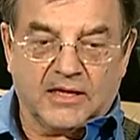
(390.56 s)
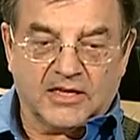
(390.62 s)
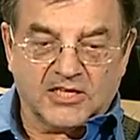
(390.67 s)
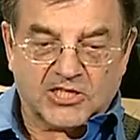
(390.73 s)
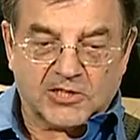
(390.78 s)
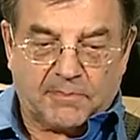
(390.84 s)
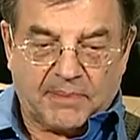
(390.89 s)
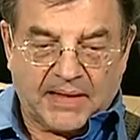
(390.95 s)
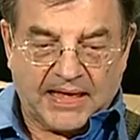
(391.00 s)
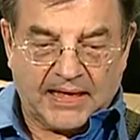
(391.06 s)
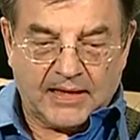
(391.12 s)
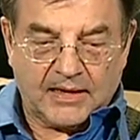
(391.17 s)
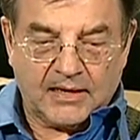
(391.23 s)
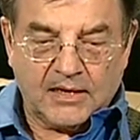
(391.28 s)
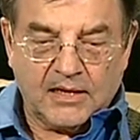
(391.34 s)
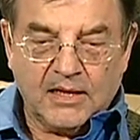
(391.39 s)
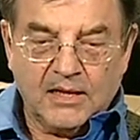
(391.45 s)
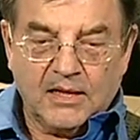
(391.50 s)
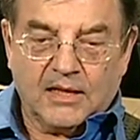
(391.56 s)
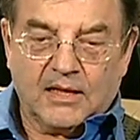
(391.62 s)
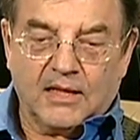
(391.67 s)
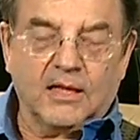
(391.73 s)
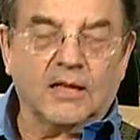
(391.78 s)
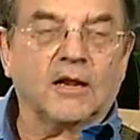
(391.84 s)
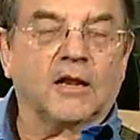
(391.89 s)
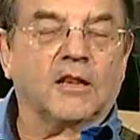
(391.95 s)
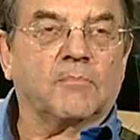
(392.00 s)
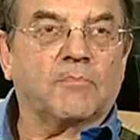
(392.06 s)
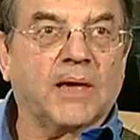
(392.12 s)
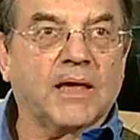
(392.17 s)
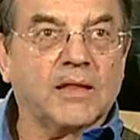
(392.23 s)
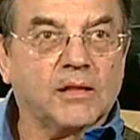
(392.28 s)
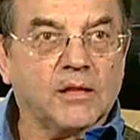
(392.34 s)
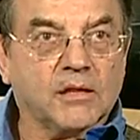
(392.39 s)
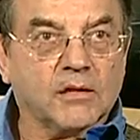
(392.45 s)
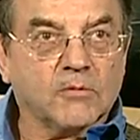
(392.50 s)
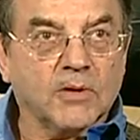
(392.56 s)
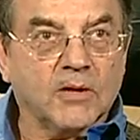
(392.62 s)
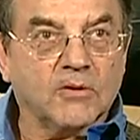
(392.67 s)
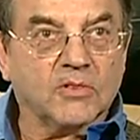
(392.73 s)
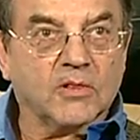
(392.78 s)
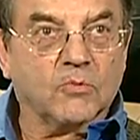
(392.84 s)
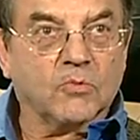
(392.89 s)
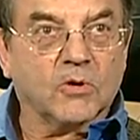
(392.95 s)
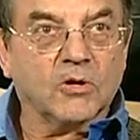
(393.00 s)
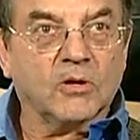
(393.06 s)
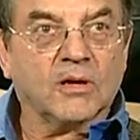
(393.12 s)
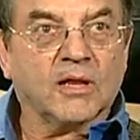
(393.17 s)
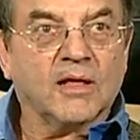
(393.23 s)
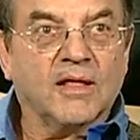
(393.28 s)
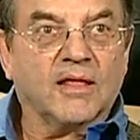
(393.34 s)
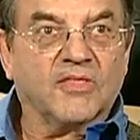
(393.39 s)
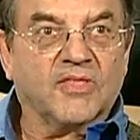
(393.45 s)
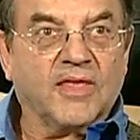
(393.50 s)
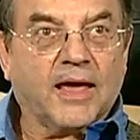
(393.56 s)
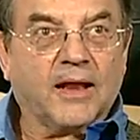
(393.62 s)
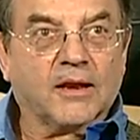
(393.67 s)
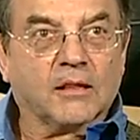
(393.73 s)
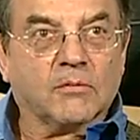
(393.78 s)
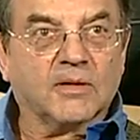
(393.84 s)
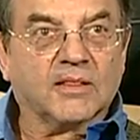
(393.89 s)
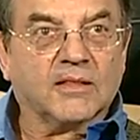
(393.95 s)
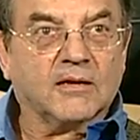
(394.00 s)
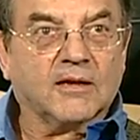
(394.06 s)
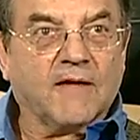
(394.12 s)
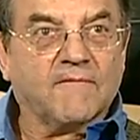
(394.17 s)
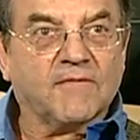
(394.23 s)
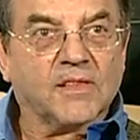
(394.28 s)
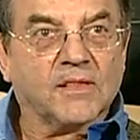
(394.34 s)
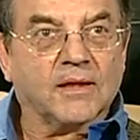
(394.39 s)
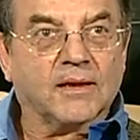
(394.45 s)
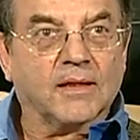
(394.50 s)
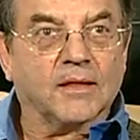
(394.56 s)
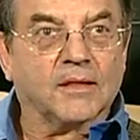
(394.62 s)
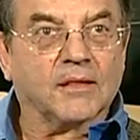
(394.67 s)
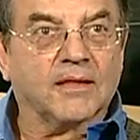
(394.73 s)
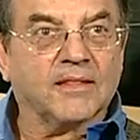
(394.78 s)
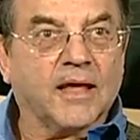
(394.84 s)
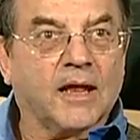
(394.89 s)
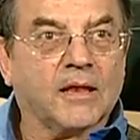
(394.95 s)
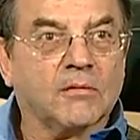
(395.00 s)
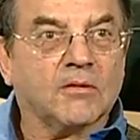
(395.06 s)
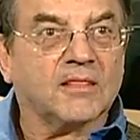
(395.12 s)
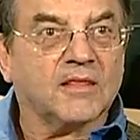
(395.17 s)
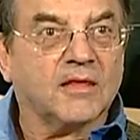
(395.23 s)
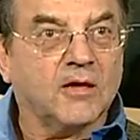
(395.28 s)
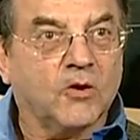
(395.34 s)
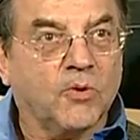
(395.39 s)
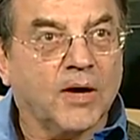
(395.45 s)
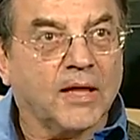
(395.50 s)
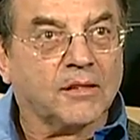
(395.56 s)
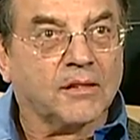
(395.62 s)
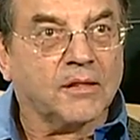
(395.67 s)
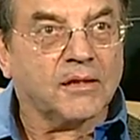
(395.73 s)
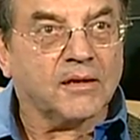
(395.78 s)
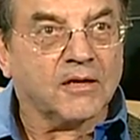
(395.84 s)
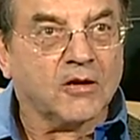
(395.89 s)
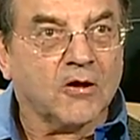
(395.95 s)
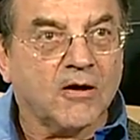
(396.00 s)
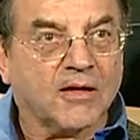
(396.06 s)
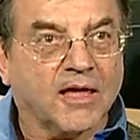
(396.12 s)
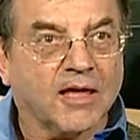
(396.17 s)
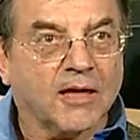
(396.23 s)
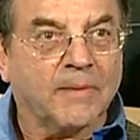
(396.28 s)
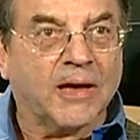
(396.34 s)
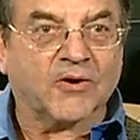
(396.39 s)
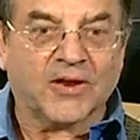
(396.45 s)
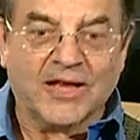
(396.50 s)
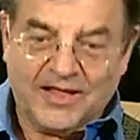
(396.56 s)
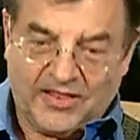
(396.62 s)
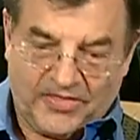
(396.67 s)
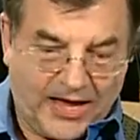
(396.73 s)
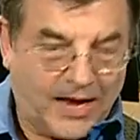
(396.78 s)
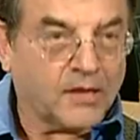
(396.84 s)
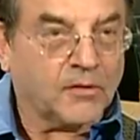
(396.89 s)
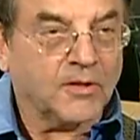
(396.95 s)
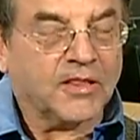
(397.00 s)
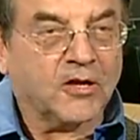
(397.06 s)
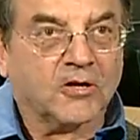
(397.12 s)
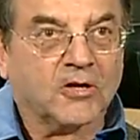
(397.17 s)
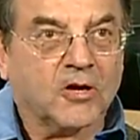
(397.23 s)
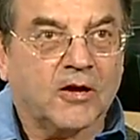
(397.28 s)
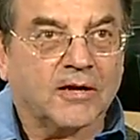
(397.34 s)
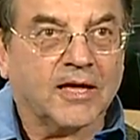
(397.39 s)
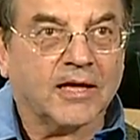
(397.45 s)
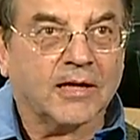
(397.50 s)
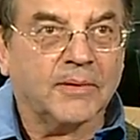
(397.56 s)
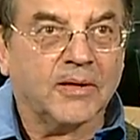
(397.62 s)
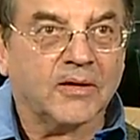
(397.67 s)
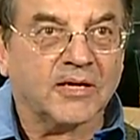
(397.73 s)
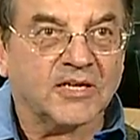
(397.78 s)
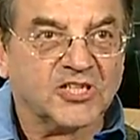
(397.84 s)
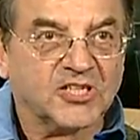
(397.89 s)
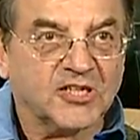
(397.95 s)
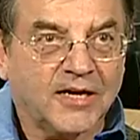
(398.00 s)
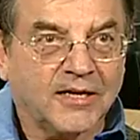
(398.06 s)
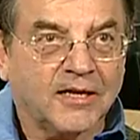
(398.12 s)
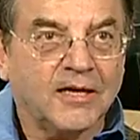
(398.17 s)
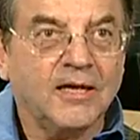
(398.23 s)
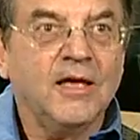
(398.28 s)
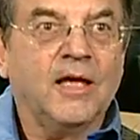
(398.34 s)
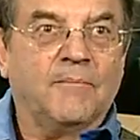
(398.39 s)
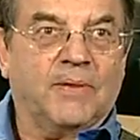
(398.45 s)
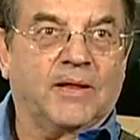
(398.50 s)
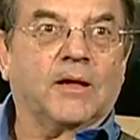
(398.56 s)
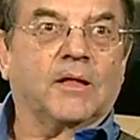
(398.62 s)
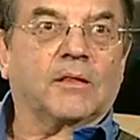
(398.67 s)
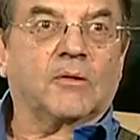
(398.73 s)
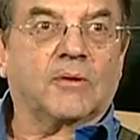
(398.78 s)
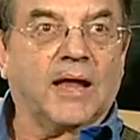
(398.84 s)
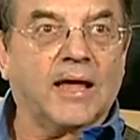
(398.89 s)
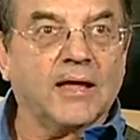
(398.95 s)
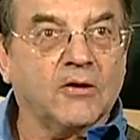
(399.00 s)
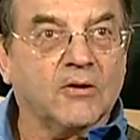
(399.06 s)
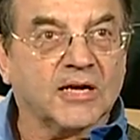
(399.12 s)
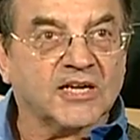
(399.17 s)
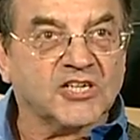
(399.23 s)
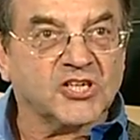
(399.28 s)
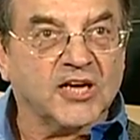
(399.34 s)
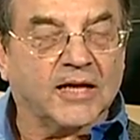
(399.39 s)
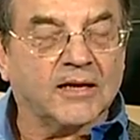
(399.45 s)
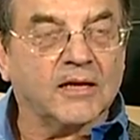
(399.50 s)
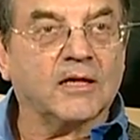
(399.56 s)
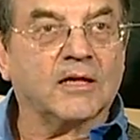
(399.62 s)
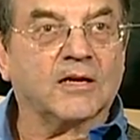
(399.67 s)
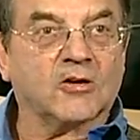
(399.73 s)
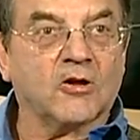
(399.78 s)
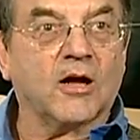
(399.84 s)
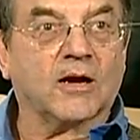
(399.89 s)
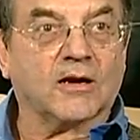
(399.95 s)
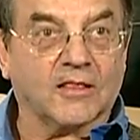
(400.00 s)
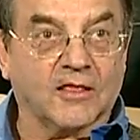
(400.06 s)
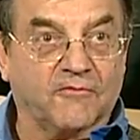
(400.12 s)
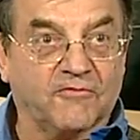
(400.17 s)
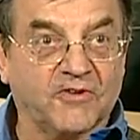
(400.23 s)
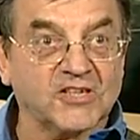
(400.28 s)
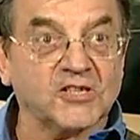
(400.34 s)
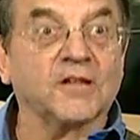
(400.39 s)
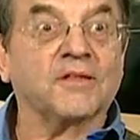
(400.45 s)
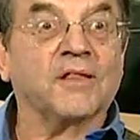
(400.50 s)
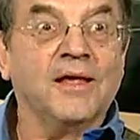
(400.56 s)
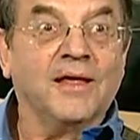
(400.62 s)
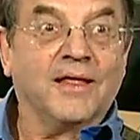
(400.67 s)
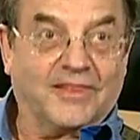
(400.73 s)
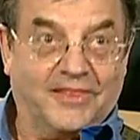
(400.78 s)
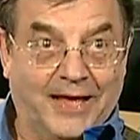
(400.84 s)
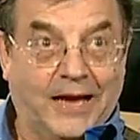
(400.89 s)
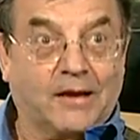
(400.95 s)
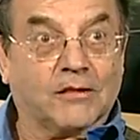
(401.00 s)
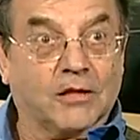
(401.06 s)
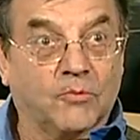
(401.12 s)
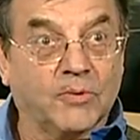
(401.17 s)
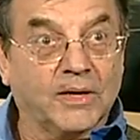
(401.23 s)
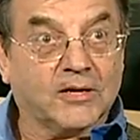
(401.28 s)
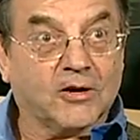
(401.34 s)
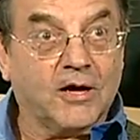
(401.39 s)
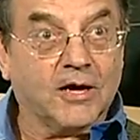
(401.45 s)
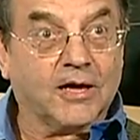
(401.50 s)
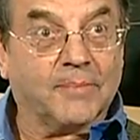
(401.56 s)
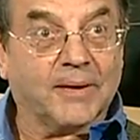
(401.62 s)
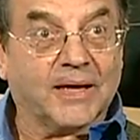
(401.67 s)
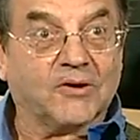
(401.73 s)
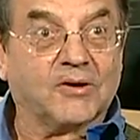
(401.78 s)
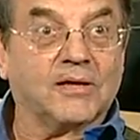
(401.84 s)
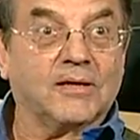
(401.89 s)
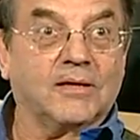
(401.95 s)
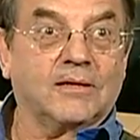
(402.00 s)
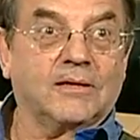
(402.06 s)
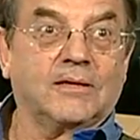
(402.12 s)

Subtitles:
in Japan, in its bases around the world. That's what the deficit is, and that's what the U.S. isn't talking about. That's what they're talking about in China, because when I go to China and talk to the officials, that's what we talk about.